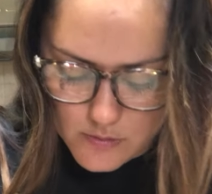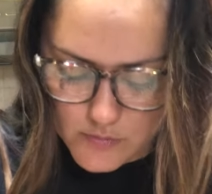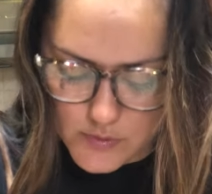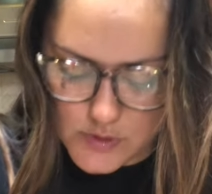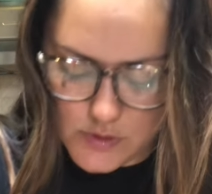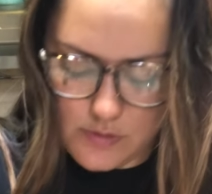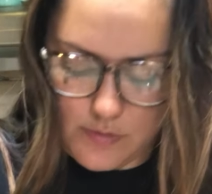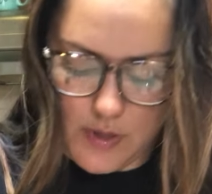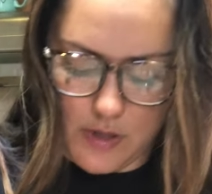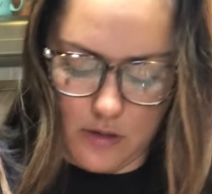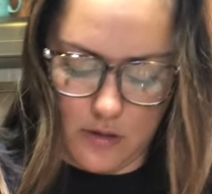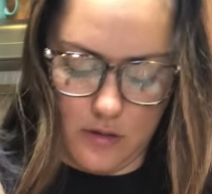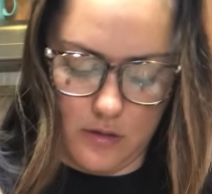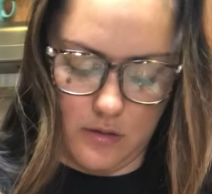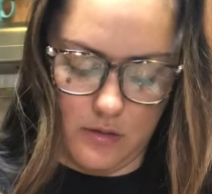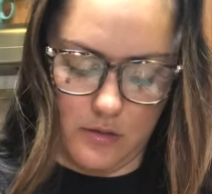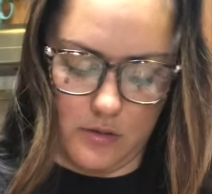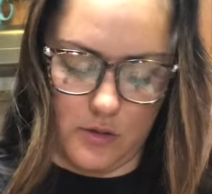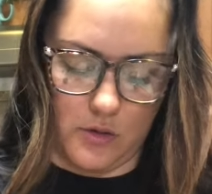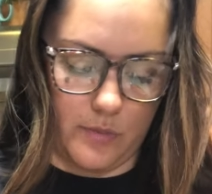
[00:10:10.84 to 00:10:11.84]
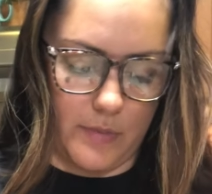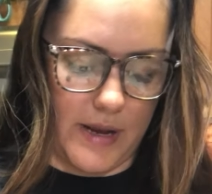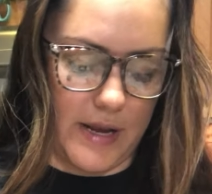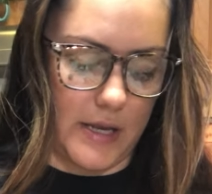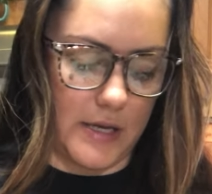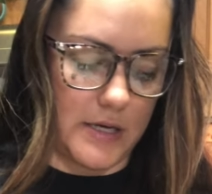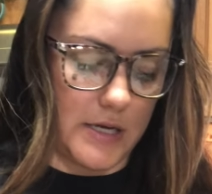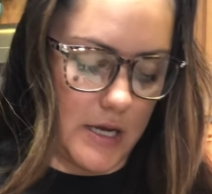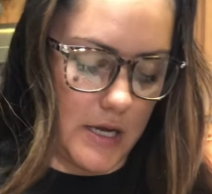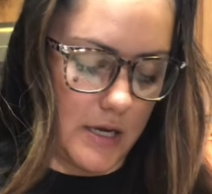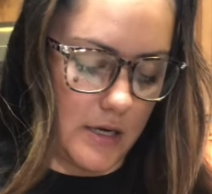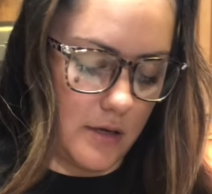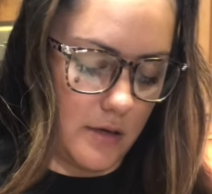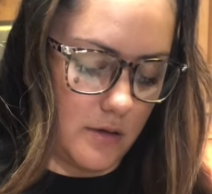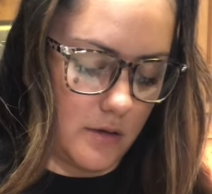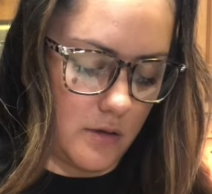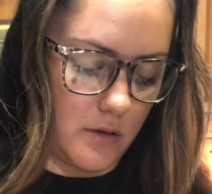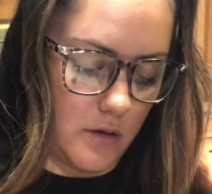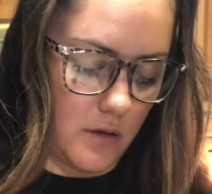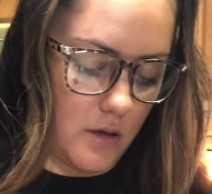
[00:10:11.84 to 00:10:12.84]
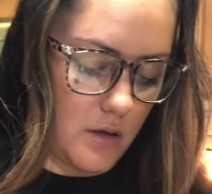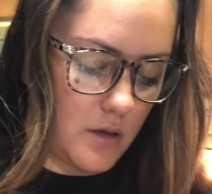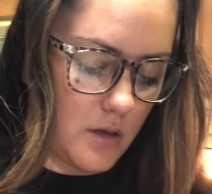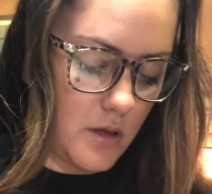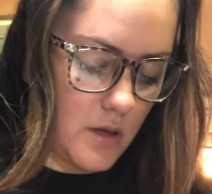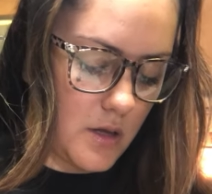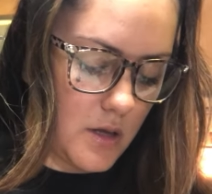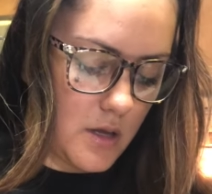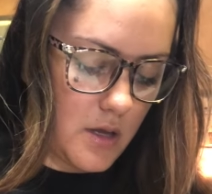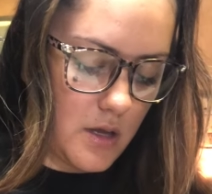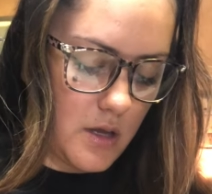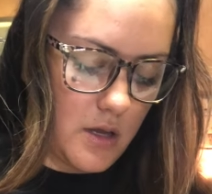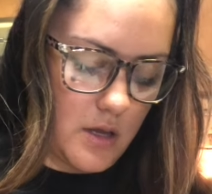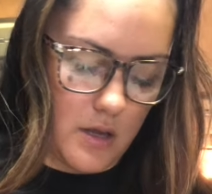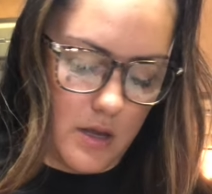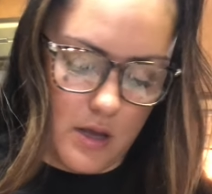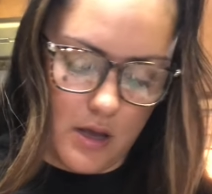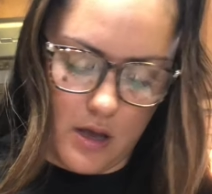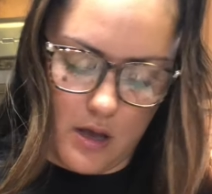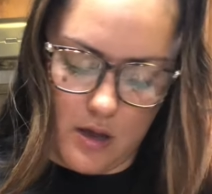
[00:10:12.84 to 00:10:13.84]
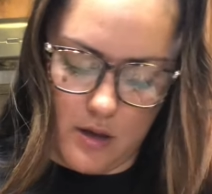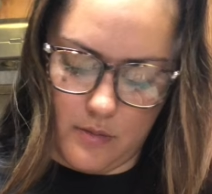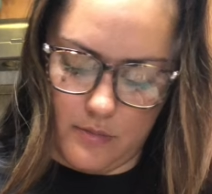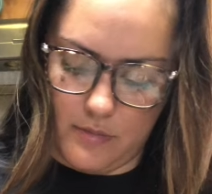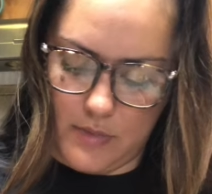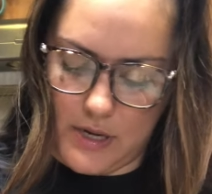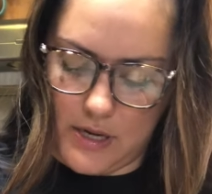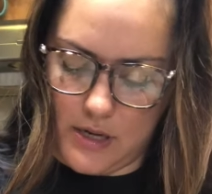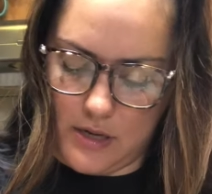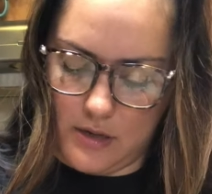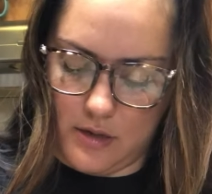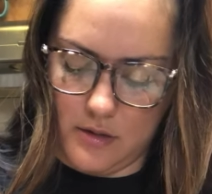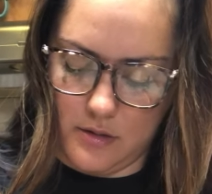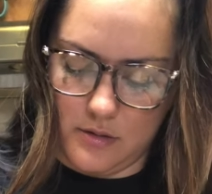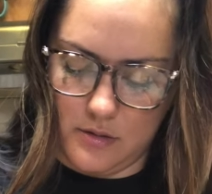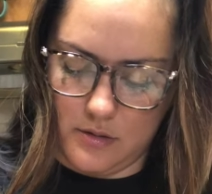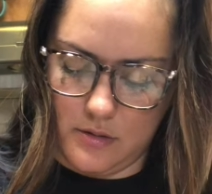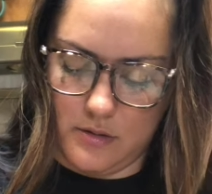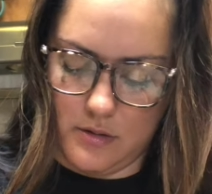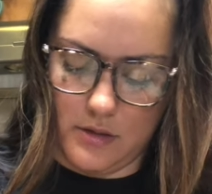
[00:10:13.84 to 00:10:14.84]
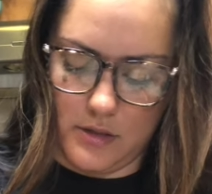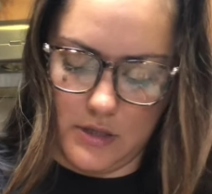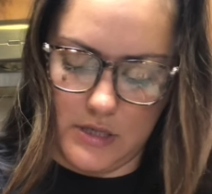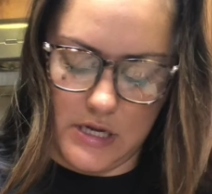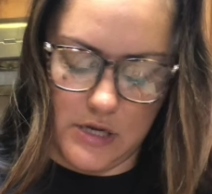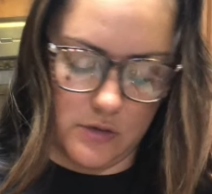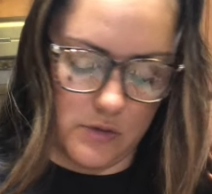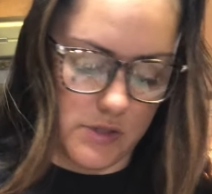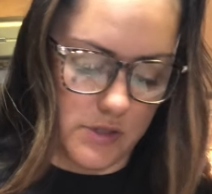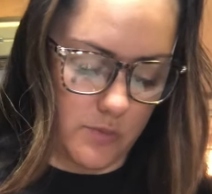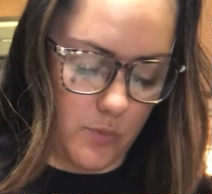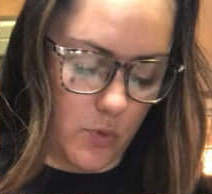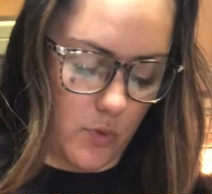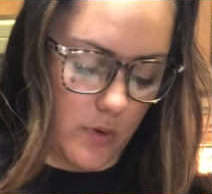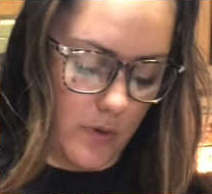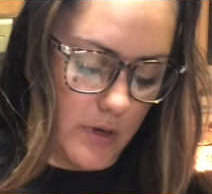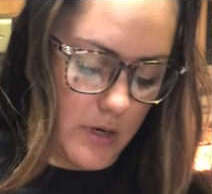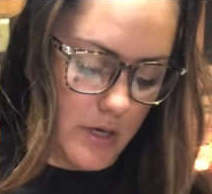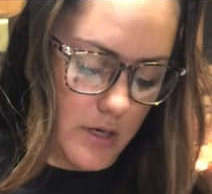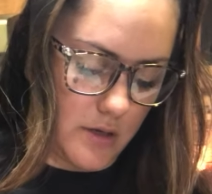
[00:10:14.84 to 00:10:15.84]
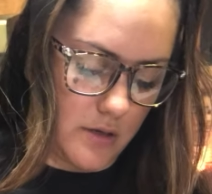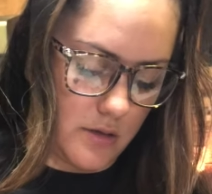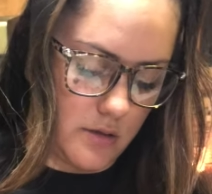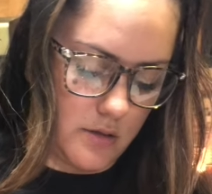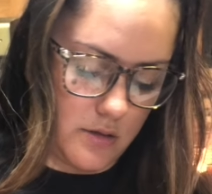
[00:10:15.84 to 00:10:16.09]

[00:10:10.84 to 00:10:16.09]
Where's my little Band-Aid? Um, my Neosporin